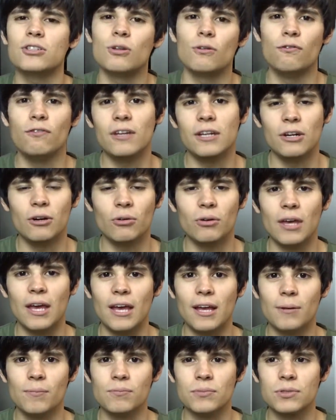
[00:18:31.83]
to video
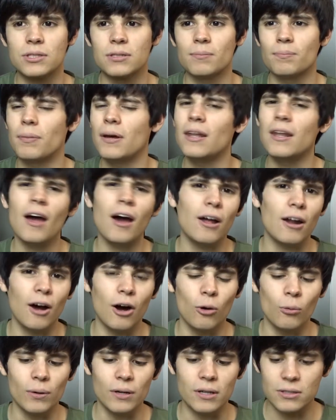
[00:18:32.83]
games, but not
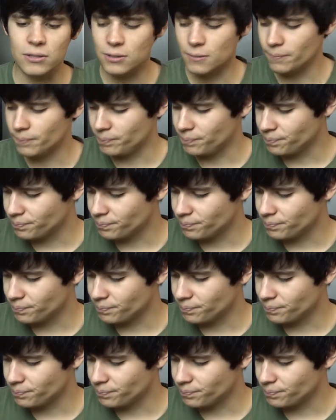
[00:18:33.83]
always.